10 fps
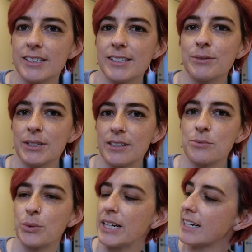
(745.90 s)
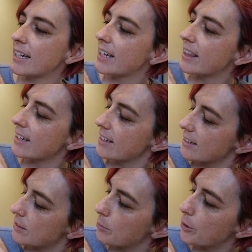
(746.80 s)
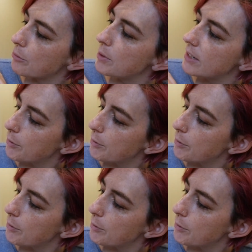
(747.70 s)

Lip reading: is the one that's winning, I think, at the moment.